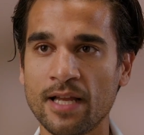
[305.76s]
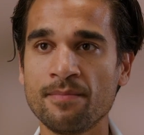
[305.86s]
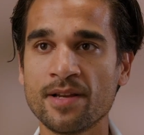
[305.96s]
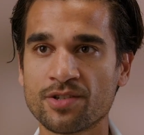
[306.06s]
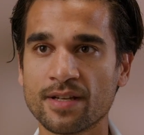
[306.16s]
in
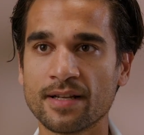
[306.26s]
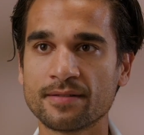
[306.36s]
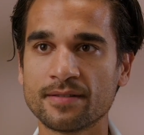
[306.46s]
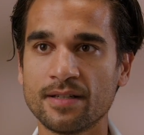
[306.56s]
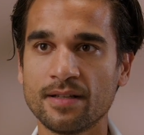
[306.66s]

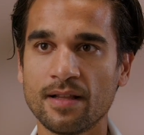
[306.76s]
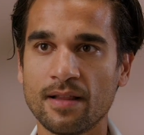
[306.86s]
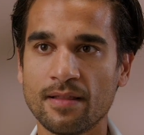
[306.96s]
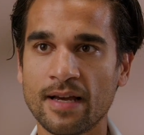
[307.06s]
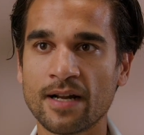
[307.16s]
Michigan
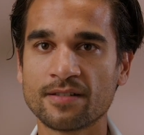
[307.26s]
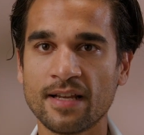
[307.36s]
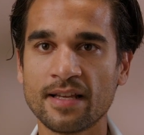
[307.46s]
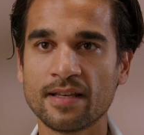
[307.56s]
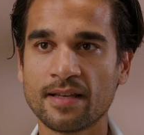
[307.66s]
that are
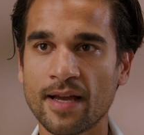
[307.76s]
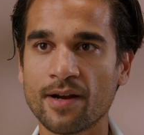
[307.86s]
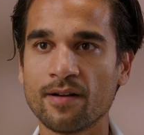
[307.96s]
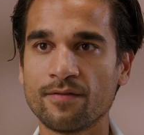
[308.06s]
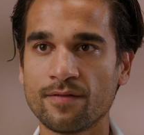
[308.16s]
taking
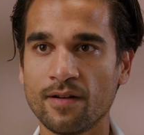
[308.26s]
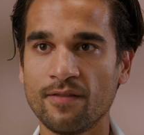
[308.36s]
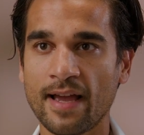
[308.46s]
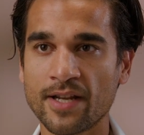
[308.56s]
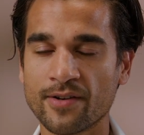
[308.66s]
care of
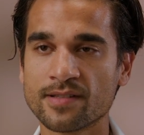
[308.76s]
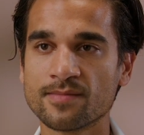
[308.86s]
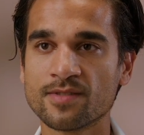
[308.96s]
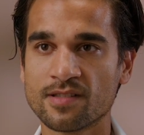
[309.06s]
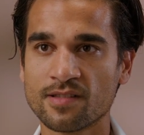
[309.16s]

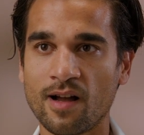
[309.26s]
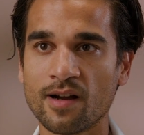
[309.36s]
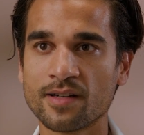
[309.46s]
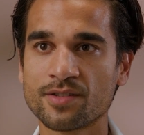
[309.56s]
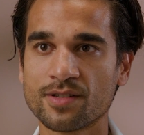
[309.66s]
aneurysms this
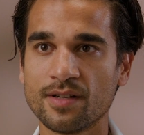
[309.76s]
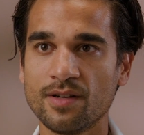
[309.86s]
large